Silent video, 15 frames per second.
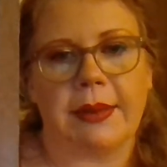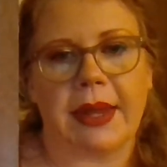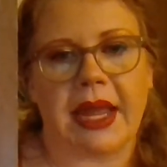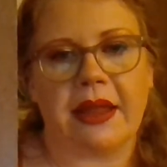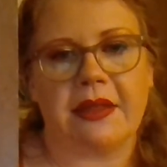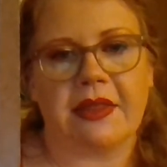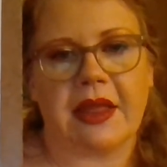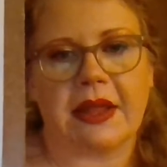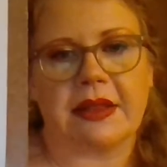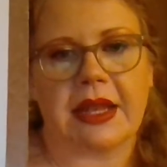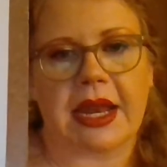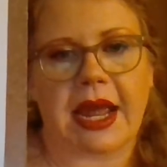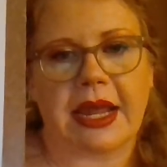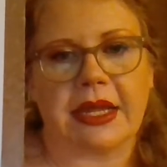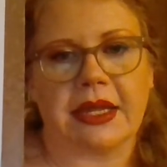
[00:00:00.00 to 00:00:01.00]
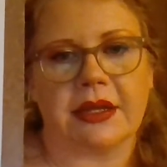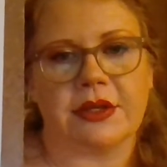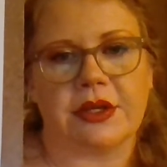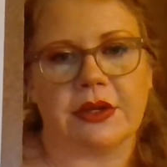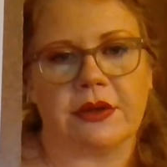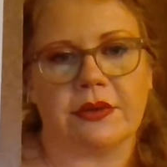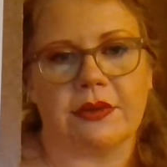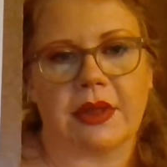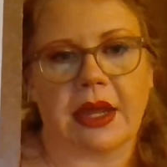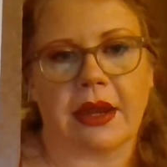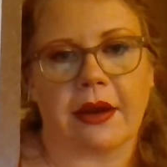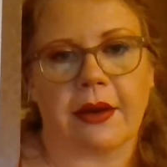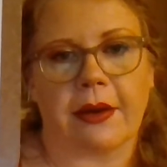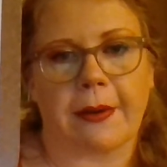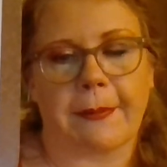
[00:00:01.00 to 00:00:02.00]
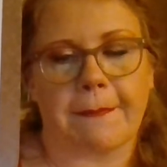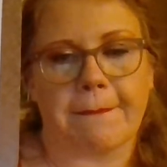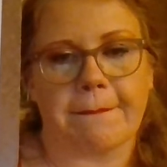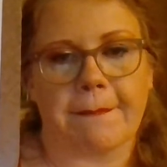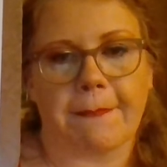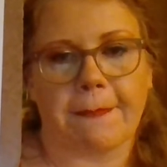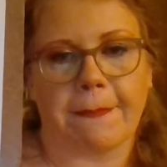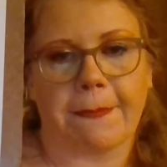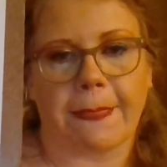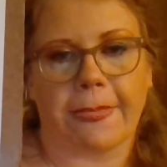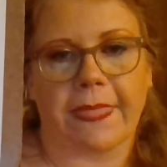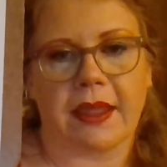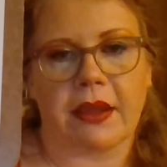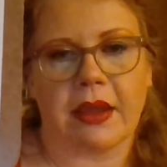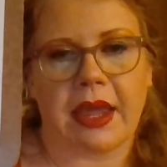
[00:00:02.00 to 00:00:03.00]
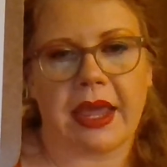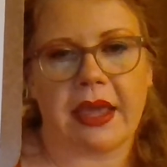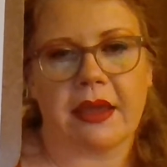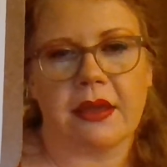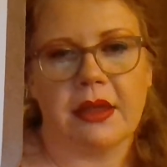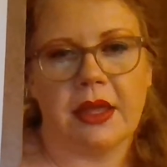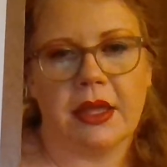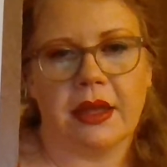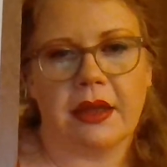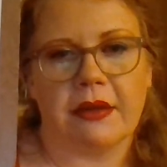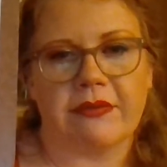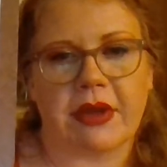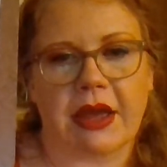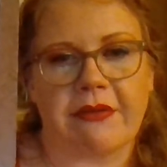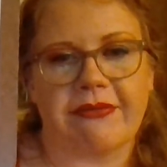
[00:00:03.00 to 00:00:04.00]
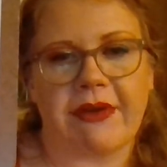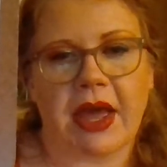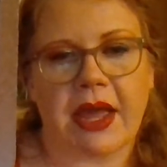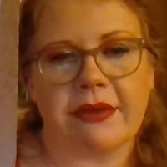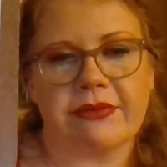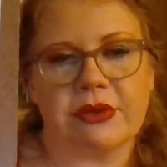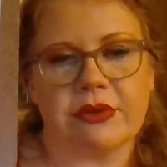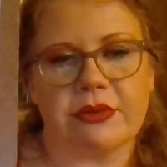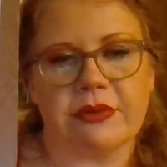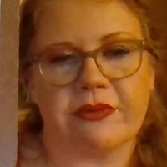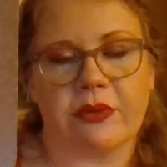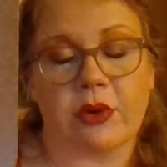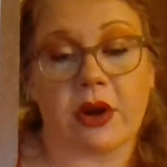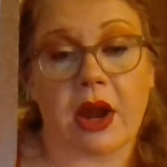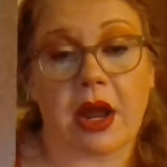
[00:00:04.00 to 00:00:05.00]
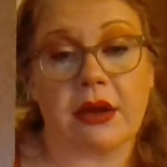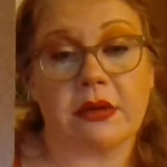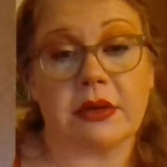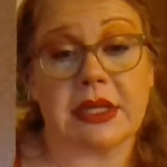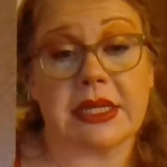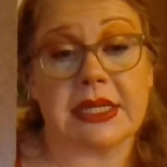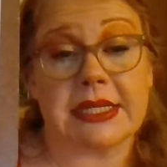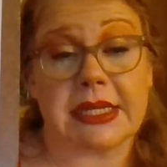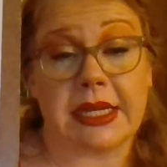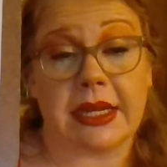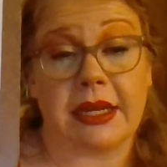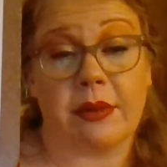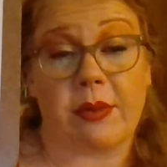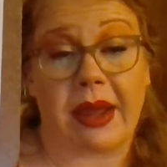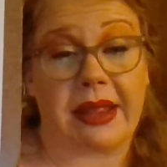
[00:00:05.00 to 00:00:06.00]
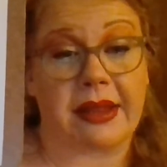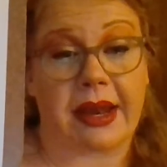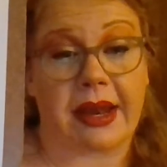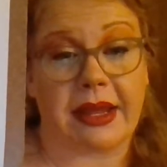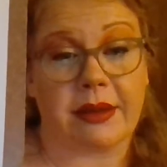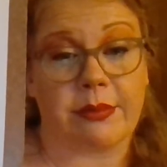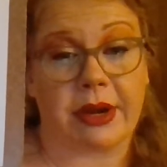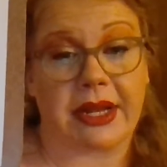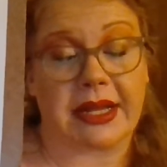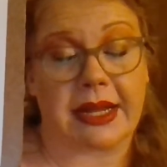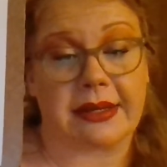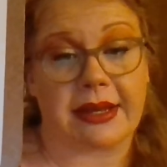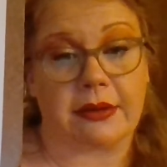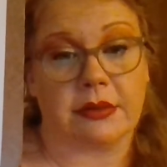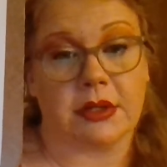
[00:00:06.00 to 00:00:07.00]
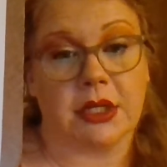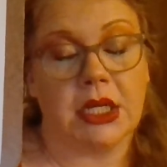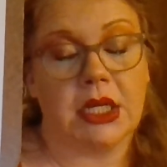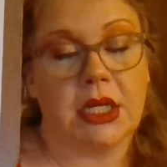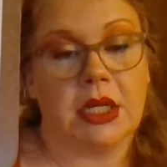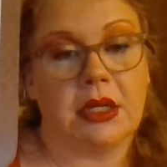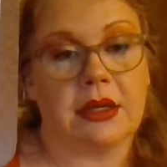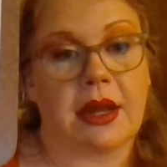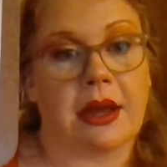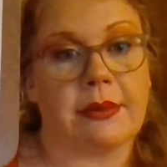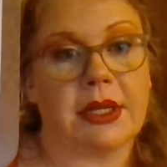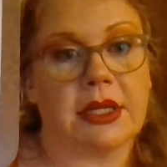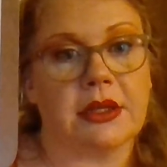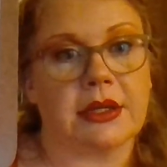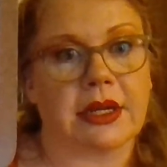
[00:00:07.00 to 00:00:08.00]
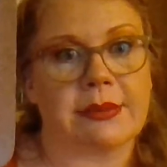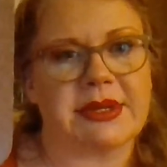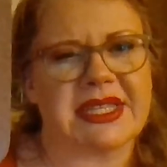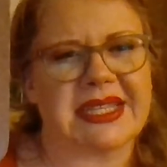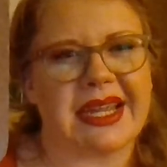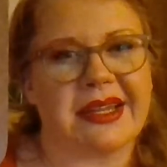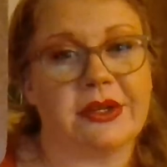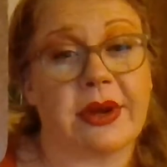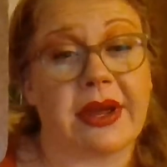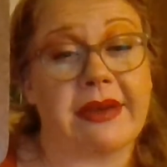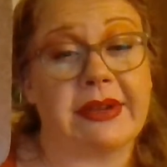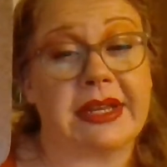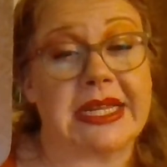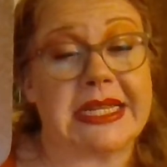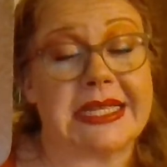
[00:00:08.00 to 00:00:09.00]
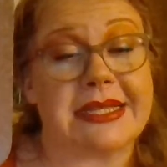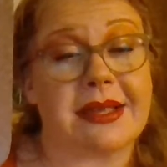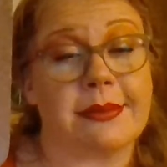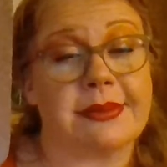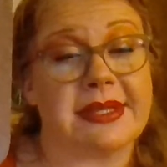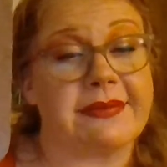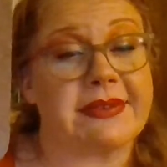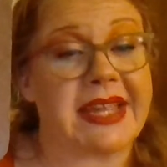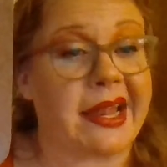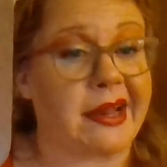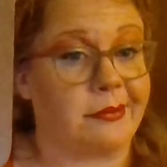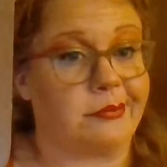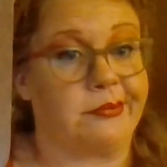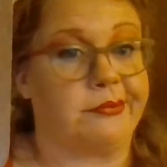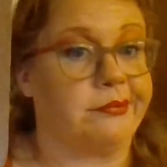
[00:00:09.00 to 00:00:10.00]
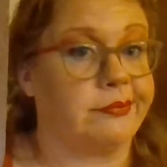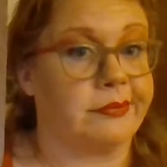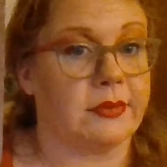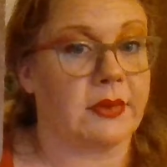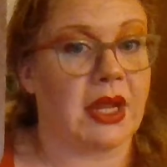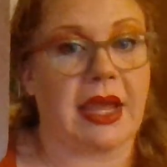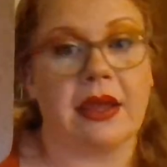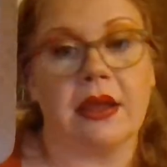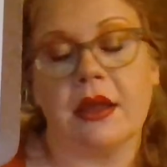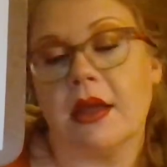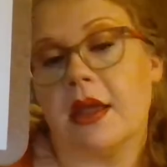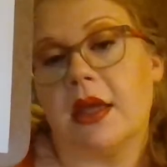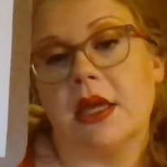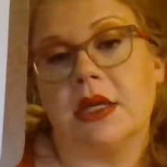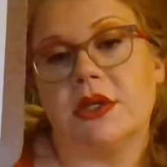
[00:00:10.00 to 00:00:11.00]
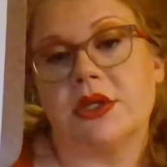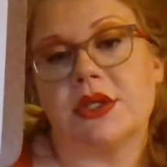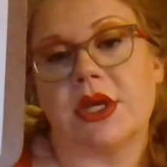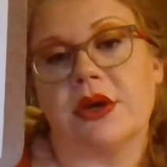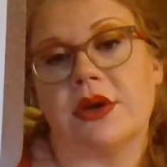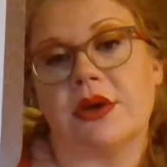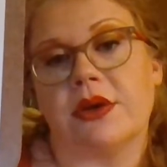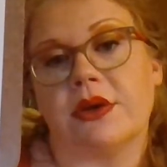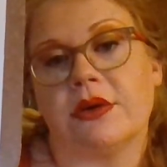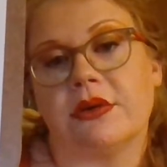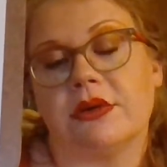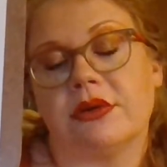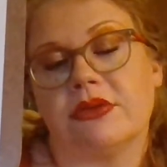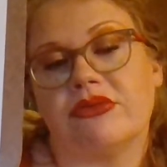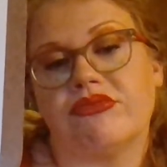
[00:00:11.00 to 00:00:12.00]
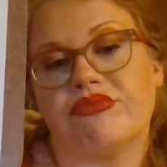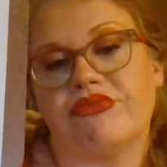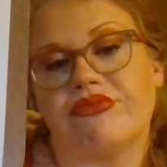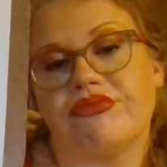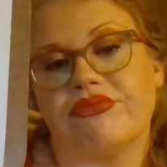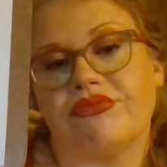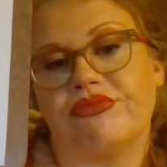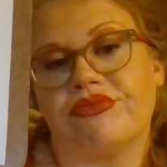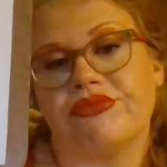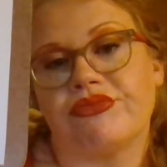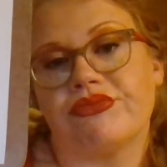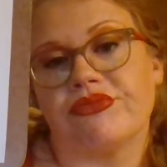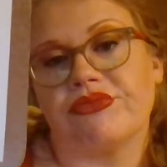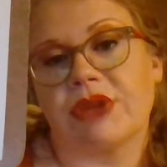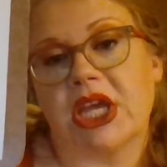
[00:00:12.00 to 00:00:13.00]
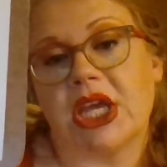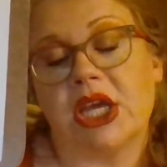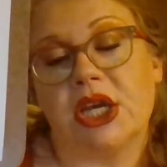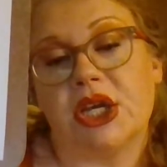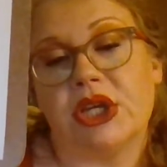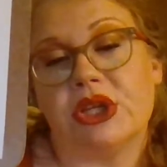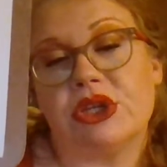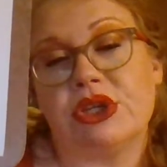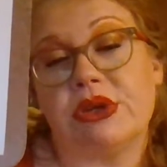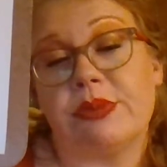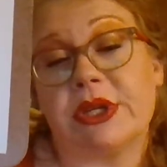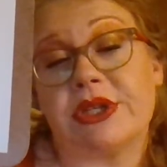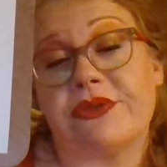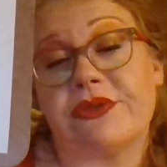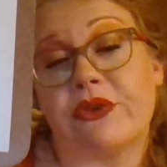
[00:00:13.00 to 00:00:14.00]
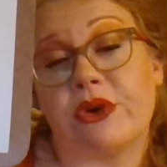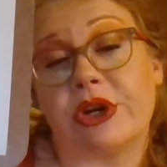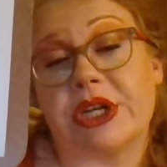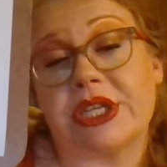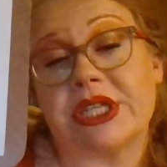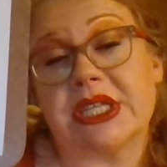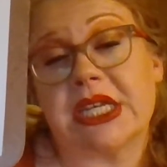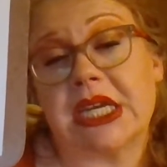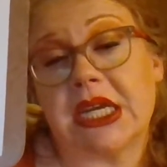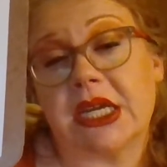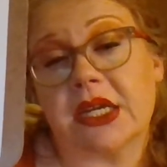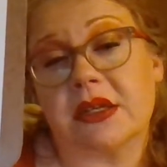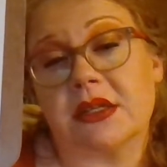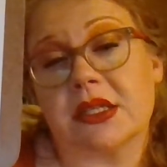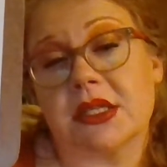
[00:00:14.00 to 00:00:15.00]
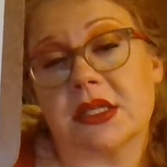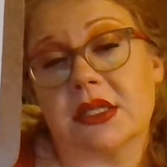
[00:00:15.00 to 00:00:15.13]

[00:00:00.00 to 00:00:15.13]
Anything that I can do there? Okay, I've got 5, 2, and 4. I don't really see any way that I can break that down. Now I'm going to look, I'm going to say, do I have any sums of 10? Okay, so 2 plus 4 is 6.